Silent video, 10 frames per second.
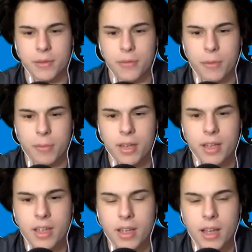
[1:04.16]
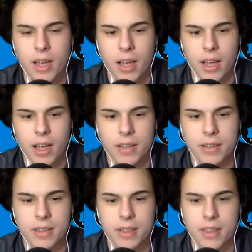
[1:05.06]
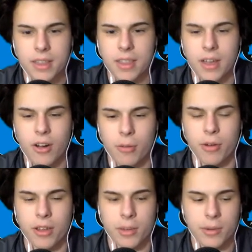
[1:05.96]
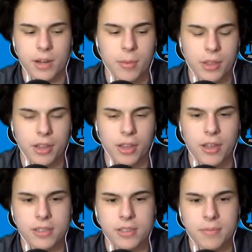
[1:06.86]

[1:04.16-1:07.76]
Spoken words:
from the heartbreak that would come with a loss.